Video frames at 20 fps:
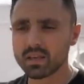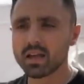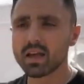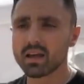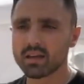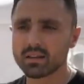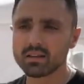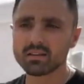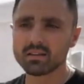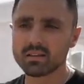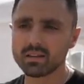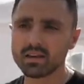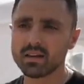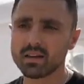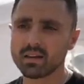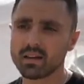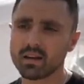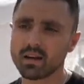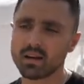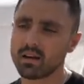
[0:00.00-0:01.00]
Yeah,
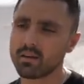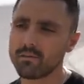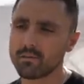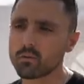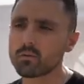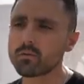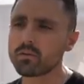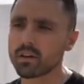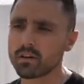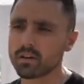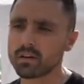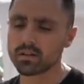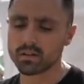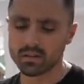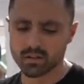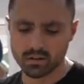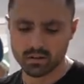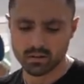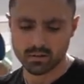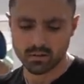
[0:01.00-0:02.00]
yeah, yeah. I feel
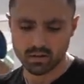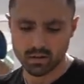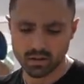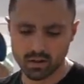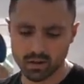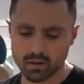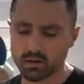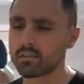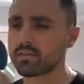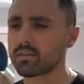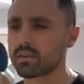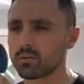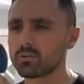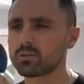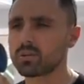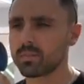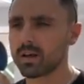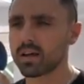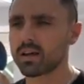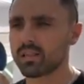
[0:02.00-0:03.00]
very, a lot of
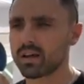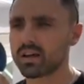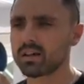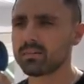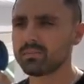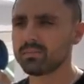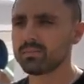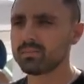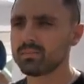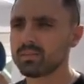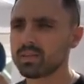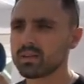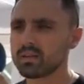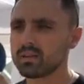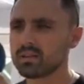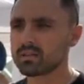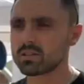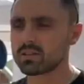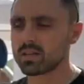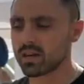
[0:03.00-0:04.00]
guilt about that. Ah,
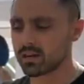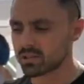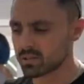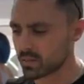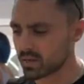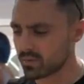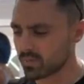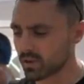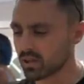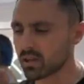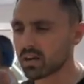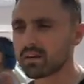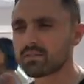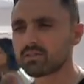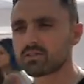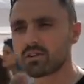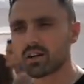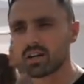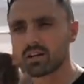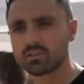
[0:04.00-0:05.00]
yeah. So now I spend my
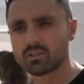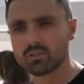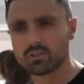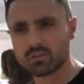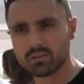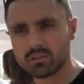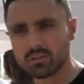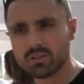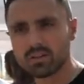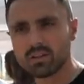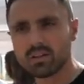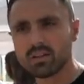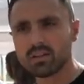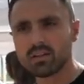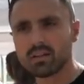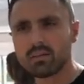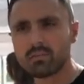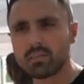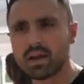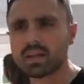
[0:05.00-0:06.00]
life trying to
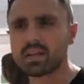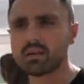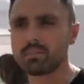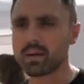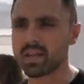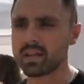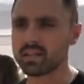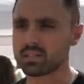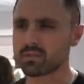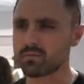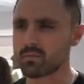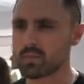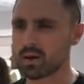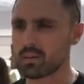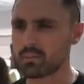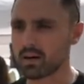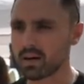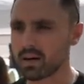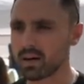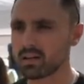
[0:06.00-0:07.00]
make amends for
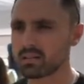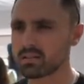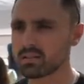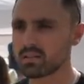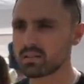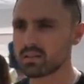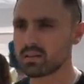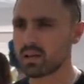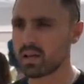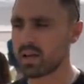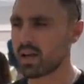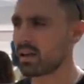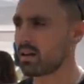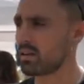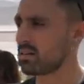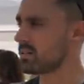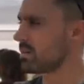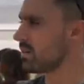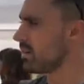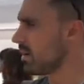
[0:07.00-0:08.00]
my past,
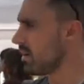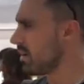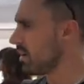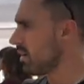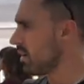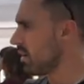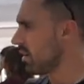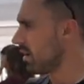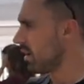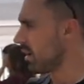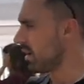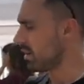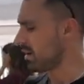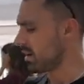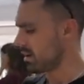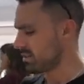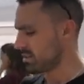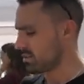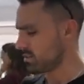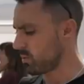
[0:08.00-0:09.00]
and
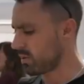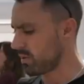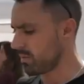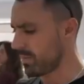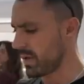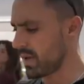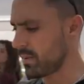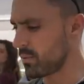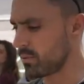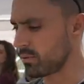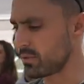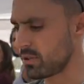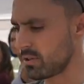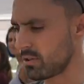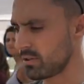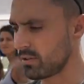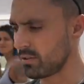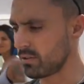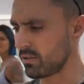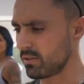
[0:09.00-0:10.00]
I, I just want people
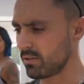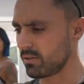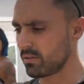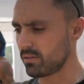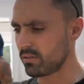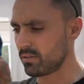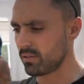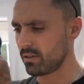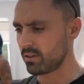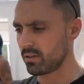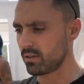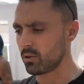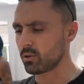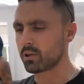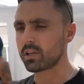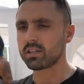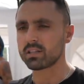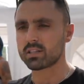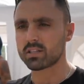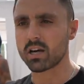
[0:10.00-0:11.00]
to
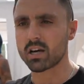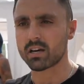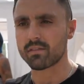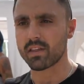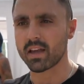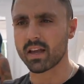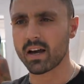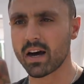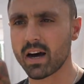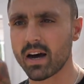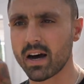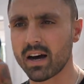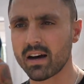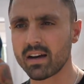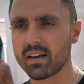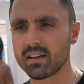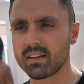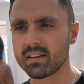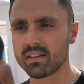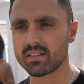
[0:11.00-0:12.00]
look inside of their
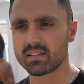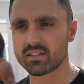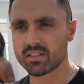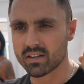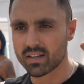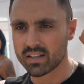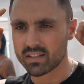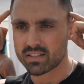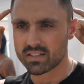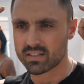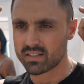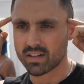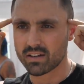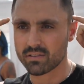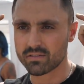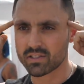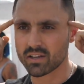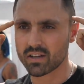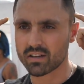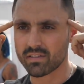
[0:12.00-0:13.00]
heart
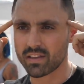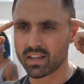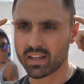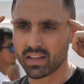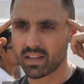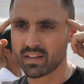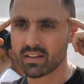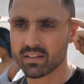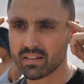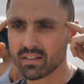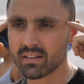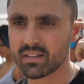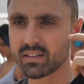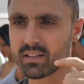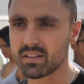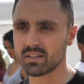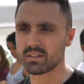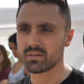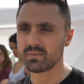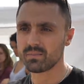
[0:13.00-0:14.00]
instead of side of their head.
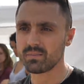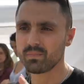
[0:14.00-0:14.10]
Yeah, you know?